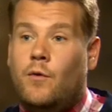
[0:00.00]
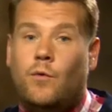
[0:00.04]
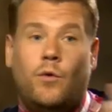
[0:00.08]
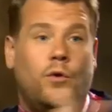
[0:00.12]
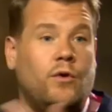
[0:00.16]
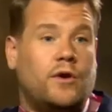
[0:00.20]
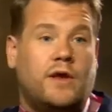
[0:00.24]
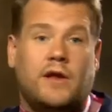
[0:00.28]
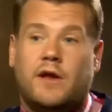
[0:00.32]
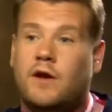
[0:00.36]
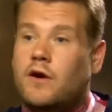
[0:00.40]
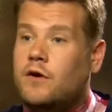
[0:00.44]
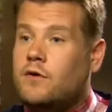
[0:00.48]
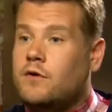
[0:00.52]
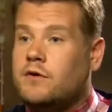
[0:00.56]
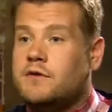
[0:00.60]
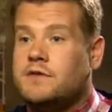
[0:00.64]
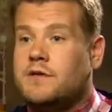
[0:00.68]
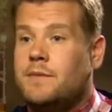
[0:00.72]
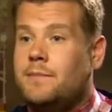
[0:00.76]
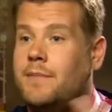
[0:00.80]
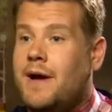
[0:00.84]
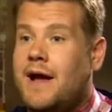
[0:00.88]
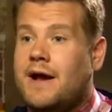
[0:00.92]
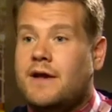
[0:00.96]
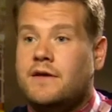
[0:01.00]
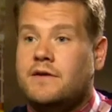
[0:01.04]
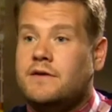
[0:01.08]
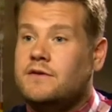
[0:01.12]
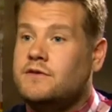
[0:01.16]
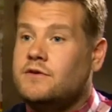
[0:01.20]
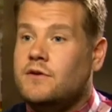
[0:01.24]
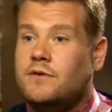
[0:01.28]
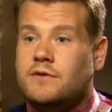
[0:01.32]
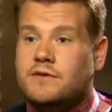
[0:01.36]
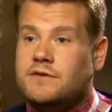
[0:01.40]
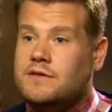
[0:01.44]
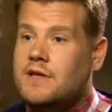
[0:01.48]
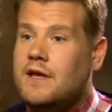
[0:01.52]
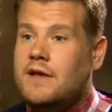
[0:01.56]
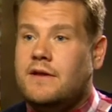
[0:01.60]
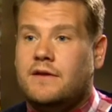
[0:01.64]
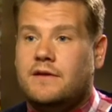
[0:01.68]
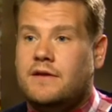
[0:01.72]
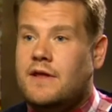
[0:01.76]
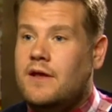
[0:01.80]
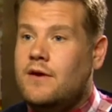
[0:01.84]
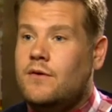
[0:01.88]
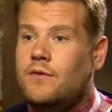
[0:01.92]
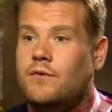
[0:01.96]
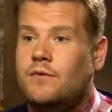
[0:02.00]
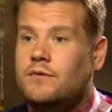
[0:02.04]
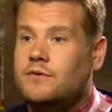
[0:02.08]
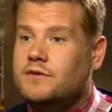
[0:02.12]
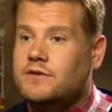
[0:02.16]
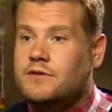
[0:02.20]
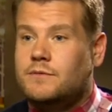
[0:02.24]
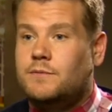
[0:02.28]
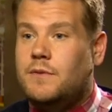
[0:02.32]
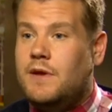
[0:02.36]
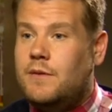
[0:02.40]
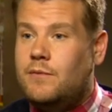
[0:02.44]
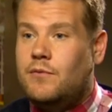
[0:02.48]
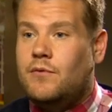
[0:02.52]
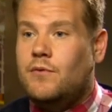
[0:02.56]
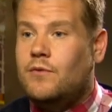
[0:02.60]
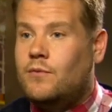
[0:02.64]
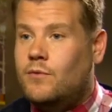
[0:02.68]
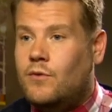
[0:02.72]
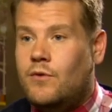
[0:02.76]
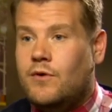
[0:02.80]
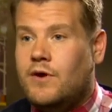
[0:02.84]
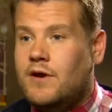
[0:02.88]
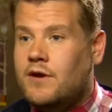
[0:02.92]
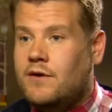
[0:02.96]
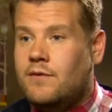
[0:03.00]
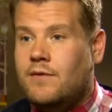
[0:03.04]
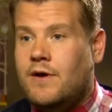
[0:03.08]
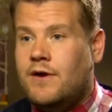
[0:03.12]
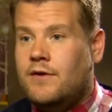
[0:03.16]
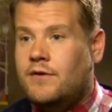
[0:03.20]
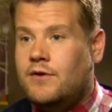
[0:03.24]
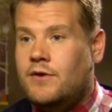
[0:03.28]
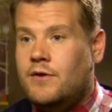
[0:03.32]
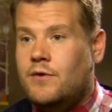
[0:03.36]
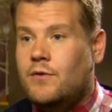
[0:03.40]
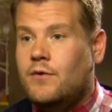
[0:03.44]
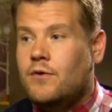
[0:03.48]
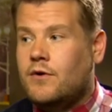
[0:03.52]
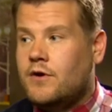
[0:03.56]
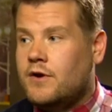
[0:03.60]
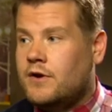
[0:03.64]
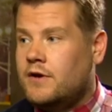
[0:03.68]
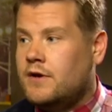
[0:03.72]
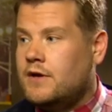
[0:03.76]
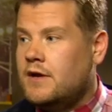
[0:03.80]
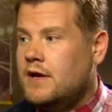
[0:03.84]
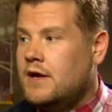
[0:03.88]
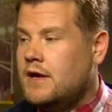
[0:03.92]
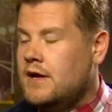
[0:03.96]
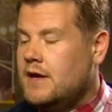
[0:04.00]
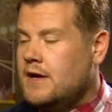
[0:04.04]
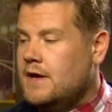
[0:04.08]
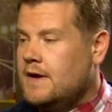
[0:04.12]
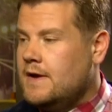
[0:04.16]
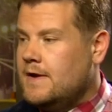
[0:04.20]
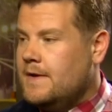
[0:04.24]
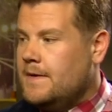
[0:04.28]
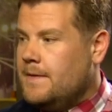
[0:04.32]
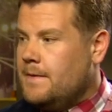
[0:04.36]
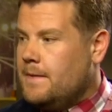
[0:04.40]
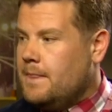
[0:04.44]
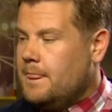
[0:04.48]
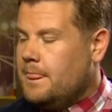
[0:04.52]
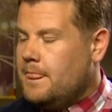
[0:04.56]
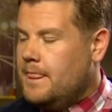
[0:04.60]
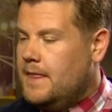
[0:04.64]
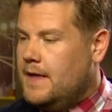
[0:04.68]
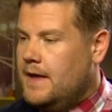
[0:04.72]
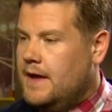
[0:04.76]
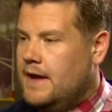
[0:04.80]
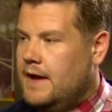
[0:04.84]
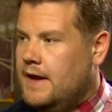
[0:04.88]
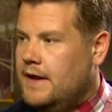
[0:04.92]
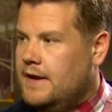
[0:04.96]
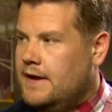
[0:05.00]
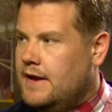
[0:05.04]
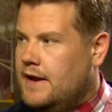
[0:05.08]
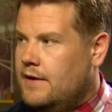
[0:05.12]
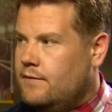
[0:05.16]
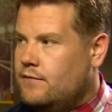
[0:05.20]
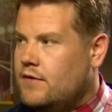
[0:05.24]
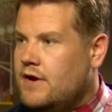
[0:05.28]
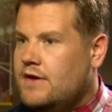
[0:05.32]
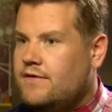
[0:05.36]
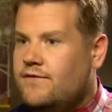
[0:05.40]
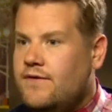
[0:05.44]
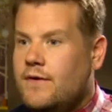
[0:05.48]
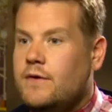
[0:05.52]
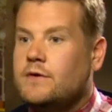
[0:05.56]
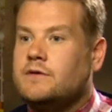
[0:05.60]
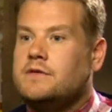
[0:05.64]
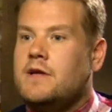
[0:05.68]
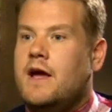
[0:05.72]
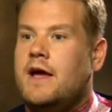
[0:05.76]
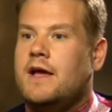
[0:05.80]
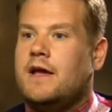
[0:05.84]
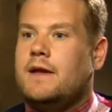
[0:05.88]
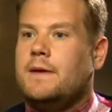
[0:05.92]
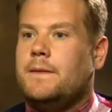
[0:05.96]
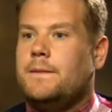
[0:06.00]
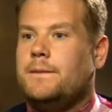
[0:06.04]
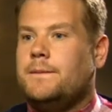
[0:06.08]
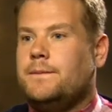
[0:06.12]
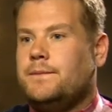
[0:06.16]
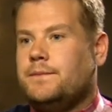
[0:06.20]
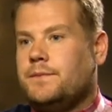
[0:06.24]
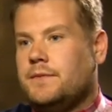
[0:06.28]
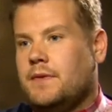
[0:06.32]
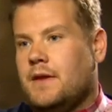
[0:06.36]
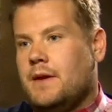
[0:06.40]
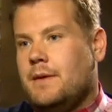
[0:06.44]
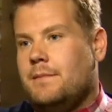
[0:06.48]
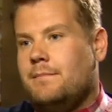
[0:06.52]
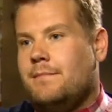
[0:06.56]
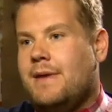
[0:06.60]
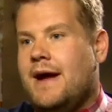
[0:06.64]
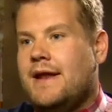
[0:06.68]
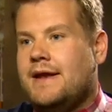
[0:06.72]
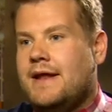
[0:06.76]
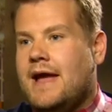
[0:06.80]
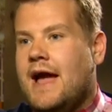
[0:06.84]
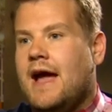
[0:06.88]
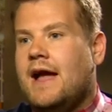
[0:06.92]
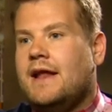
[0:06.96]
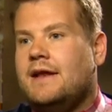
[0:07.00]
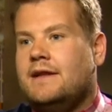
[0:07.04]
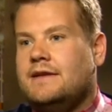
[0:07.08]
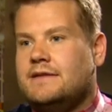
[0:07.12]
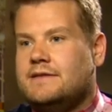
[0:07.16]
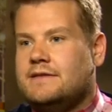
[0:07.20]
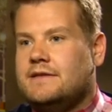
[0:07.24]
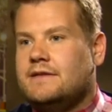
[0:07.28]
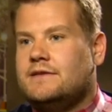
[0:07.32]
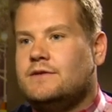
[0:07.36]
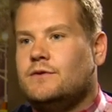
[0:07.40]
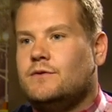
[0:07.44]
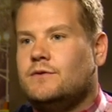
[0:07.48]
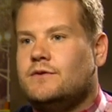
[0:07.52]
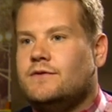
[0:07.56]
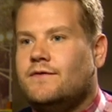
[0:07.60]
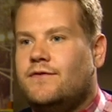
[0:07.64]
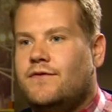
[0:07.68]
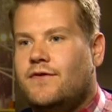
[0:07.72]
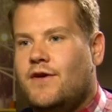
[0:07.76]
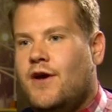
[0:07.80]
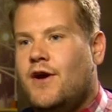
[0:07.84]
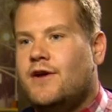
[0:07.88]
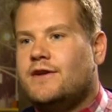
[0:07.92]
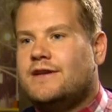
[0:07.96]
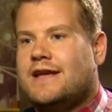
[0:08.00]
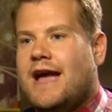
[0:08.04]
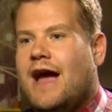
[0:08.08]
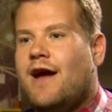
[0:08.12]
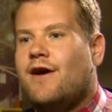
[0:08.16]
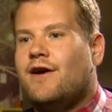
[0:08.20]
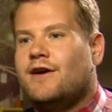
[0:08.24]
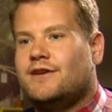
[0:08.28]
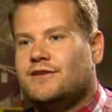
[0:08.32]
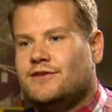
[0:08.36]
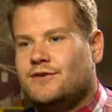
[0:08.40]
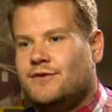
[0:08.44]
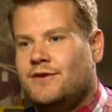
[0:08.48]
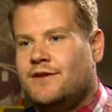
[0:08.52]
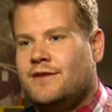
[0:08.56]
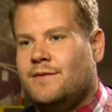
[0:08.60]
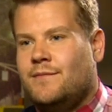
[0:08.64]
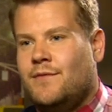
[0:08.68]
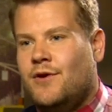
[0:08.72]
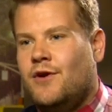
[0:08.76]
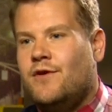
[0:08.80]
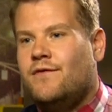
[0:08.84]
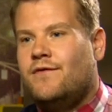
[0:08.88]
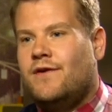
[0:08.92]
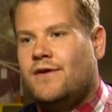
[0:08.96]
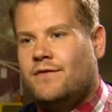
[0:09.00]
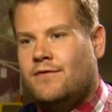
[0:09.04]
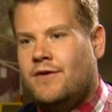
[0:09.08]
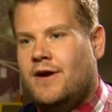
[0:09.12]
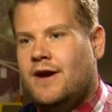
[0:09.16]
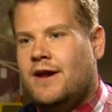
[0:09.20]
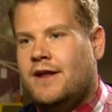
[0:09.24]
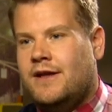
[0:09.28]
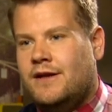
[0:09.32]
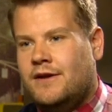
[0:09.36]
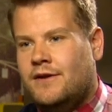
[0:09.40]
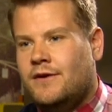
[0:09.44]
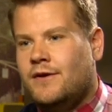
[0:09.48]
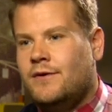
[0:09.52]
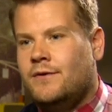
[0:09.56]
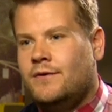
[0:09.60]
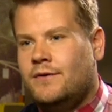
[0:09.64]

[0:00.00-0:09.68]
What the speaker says: walking across the back of the shots, they're all just people walking around New York. And it really feels like Manhattan is the sort of third character in the movie, really, you know?